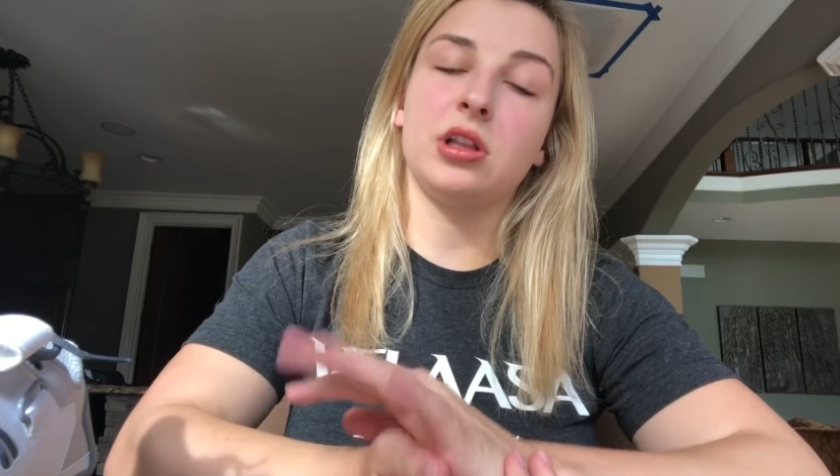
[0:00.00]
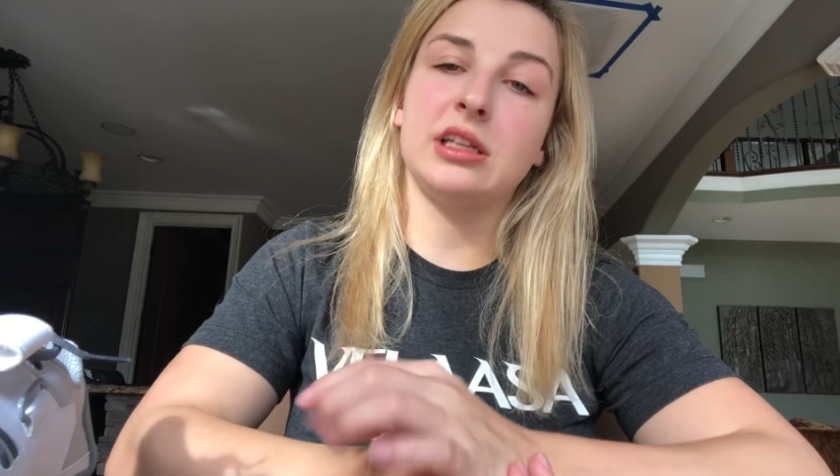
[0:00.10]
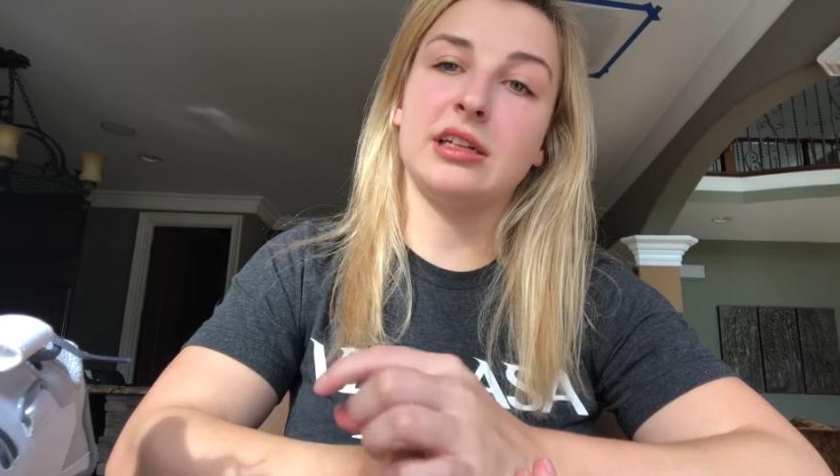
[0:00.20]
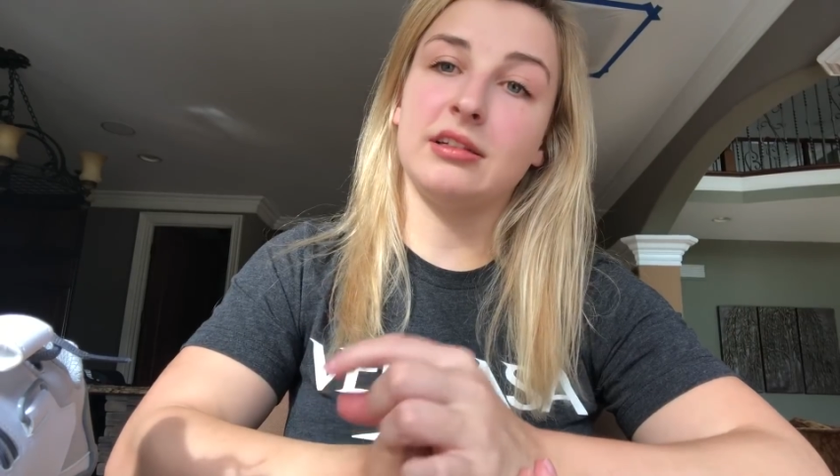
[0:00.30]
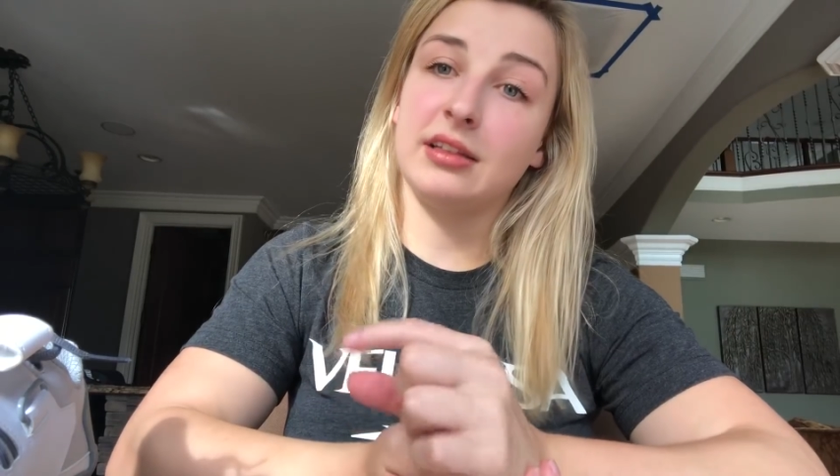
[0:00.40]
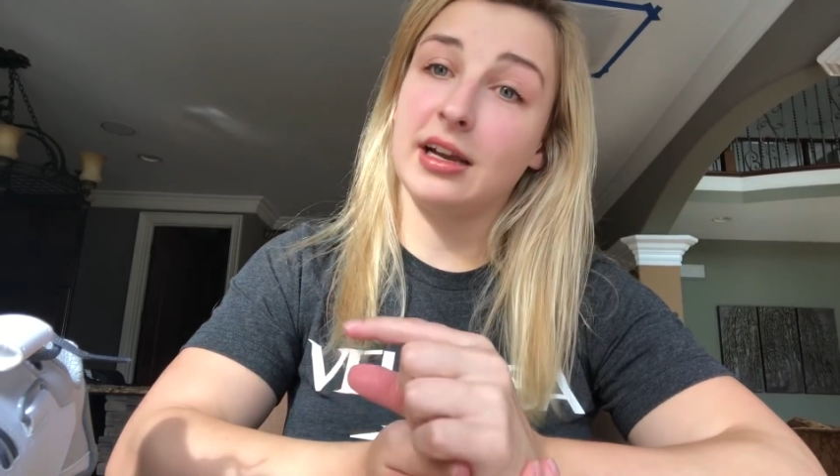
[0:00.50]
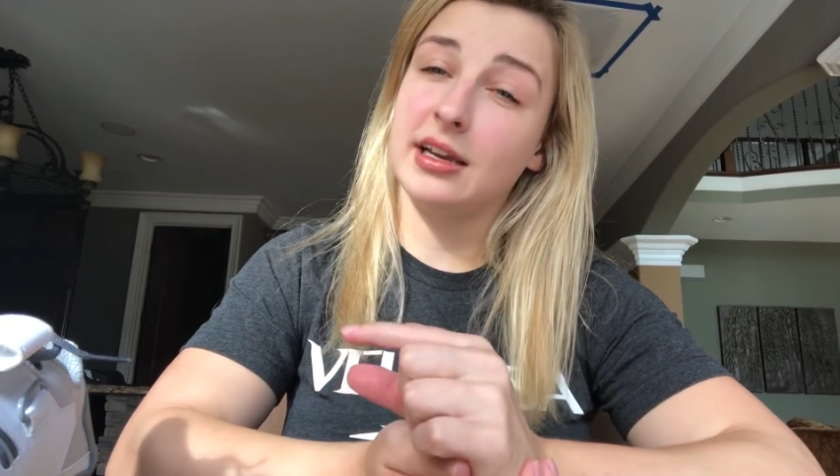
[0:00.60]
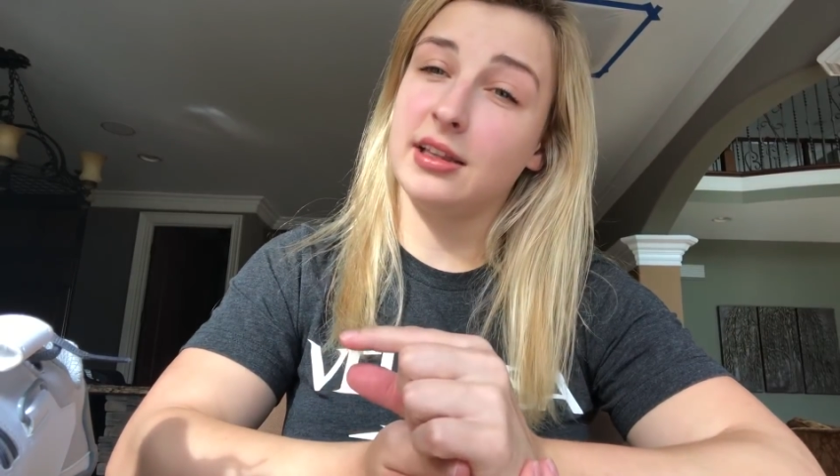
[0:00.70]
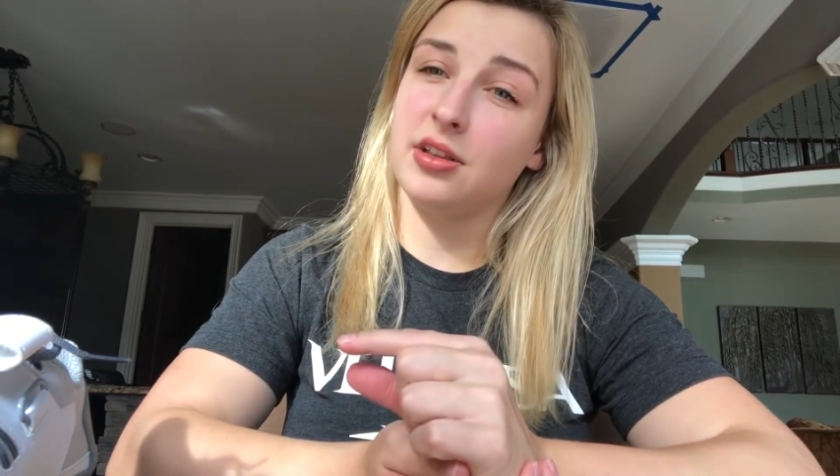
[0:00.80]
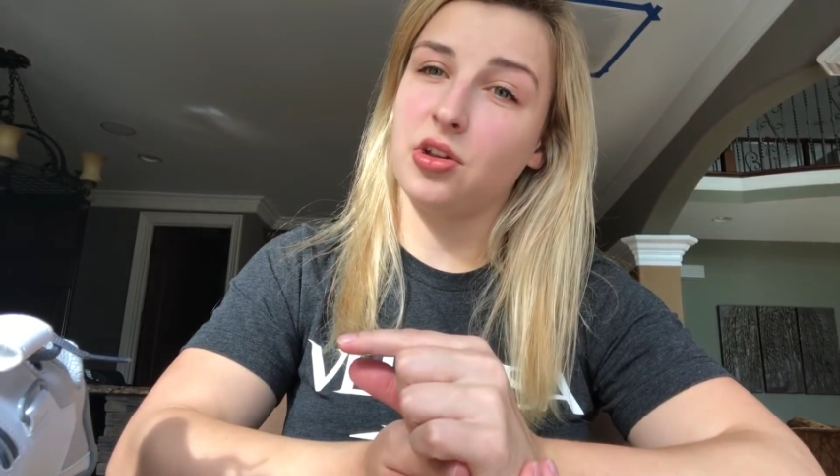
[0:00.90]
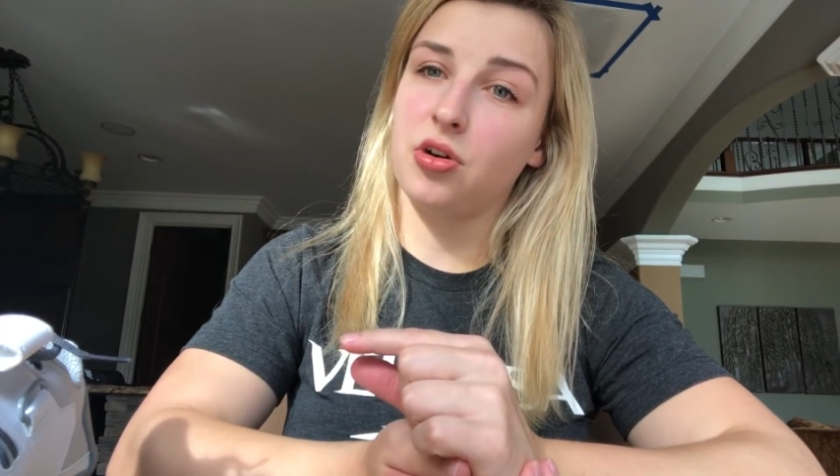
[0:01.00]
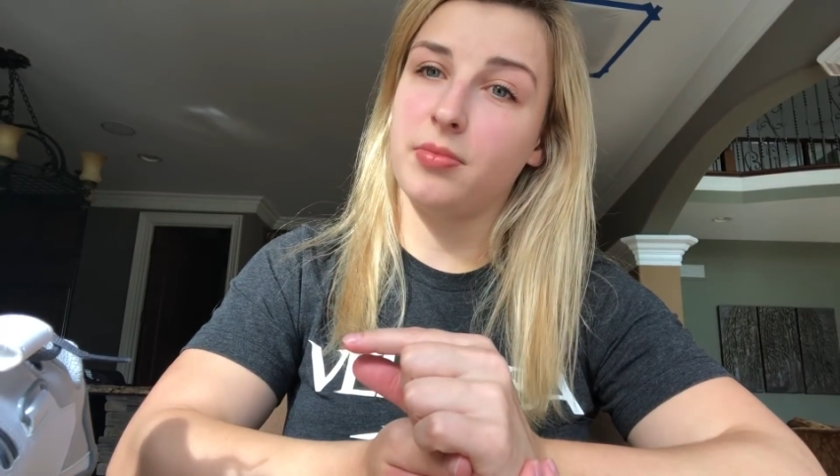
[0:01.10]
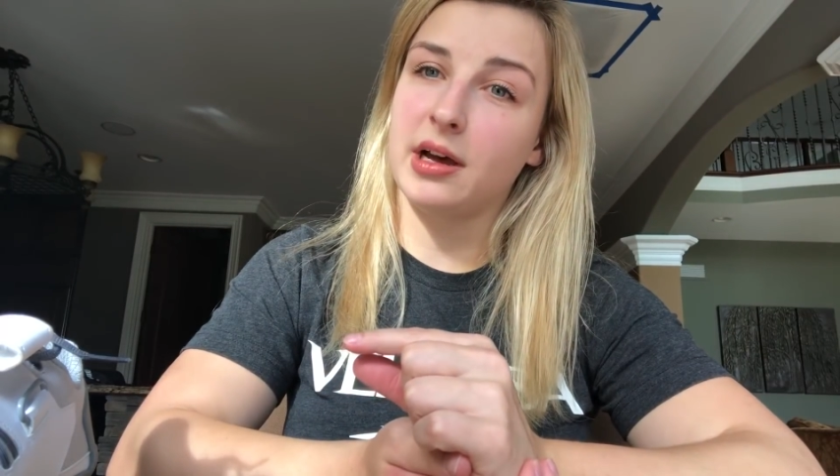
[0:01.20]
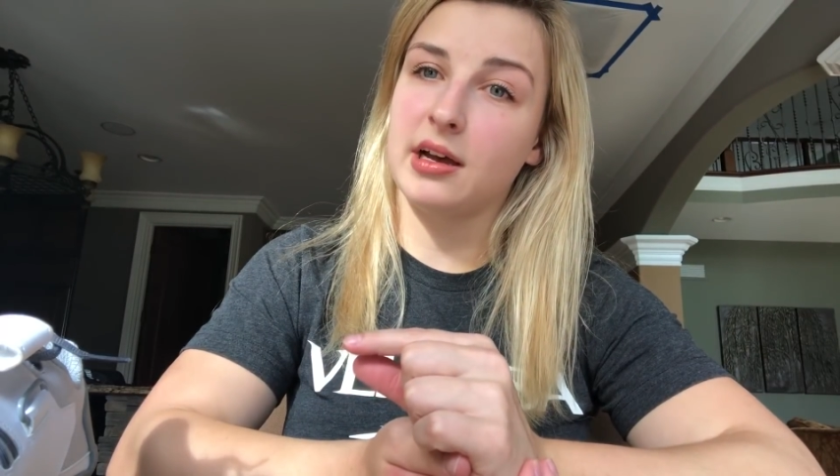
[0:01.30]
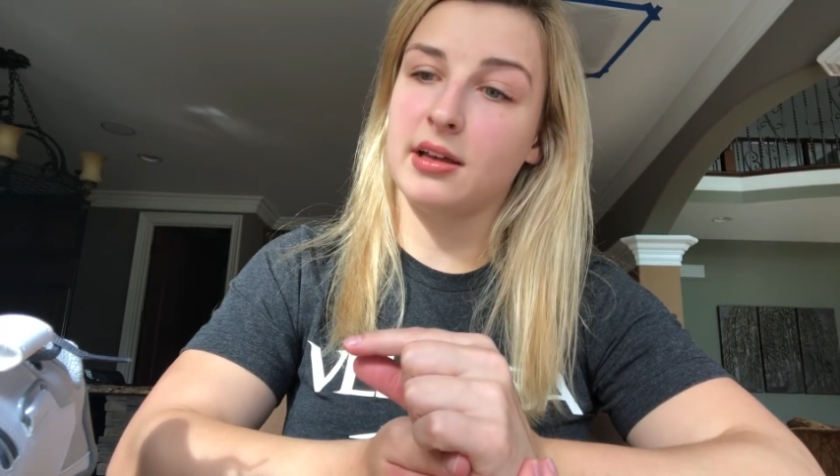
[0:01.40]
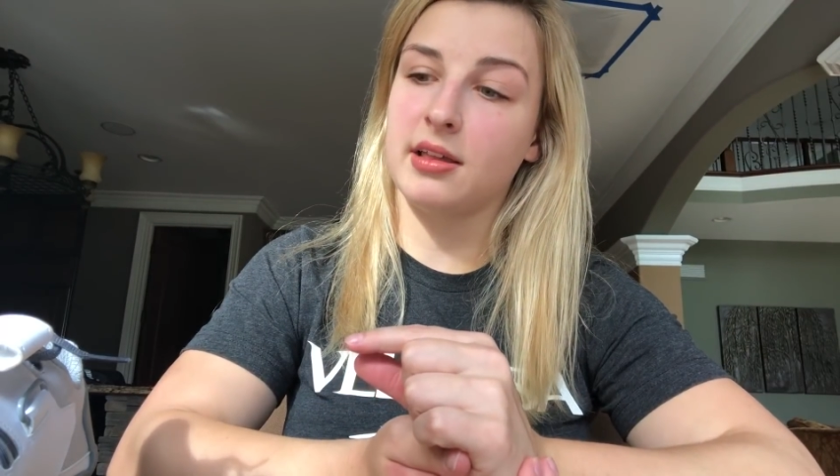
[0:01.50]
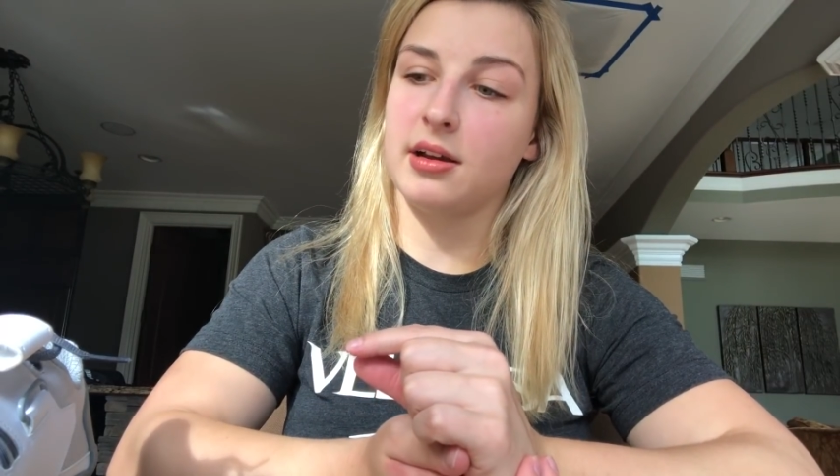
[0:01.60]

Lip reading: little tight in the toe box.